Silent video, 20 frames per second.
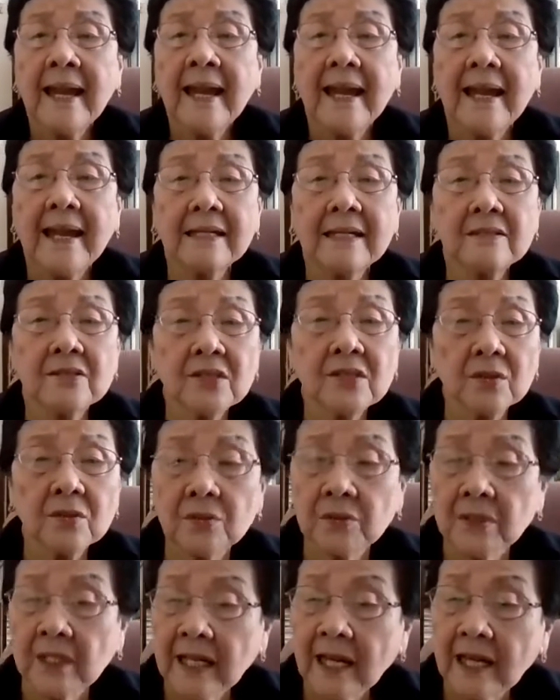And so
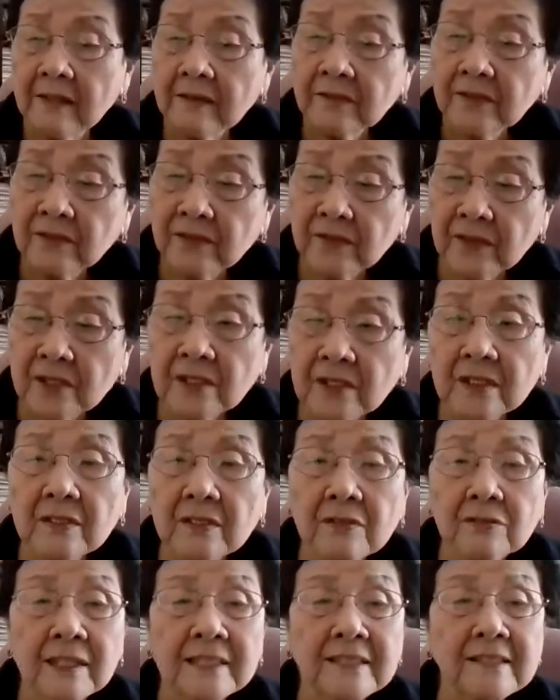they have vision
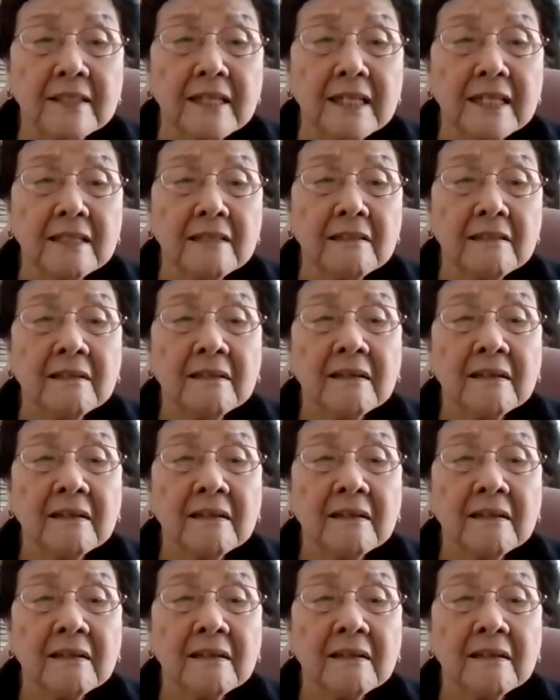threatening